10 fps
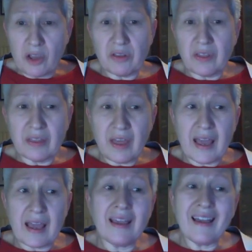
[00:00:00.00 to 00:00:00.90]
that they're
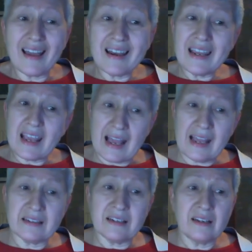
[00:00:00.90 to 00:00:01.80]
there, and
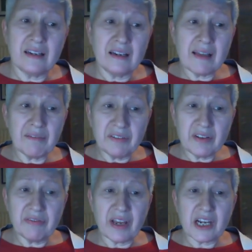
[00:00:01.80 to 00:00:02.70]
yet level of
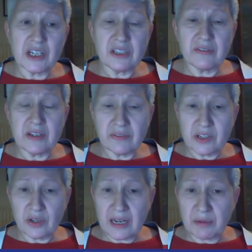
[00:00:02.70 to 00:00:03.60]
infections of
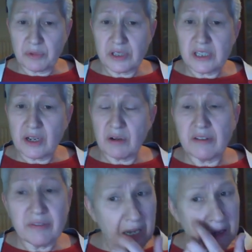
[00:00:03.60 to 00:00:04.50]
individual animals is only
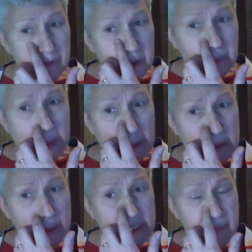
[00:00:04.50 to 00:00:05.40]
5 to about
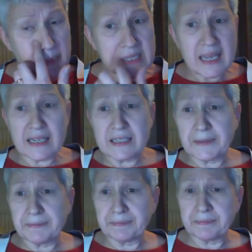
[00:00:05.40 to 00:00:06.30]
20%.
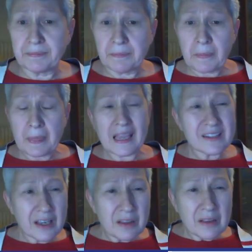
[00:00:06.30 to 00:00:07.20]

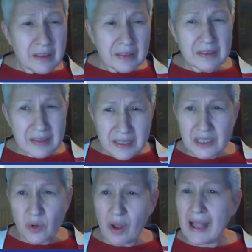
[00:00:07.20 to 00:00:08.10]
So it
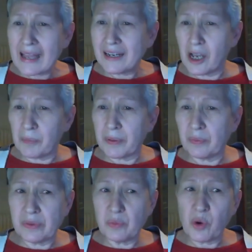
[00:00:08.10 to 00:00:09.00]
doesn't quite add up
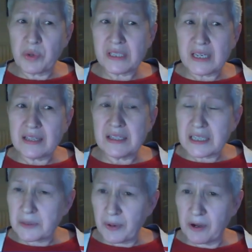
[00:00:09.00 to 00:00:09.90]
with what we see in these
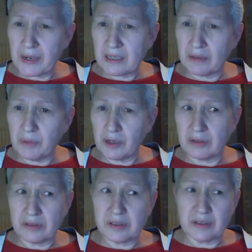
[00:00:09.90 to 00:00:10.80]
experimental
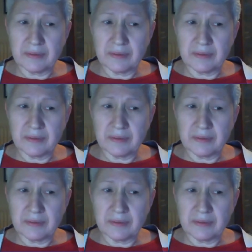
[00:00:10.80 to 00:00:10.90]
models.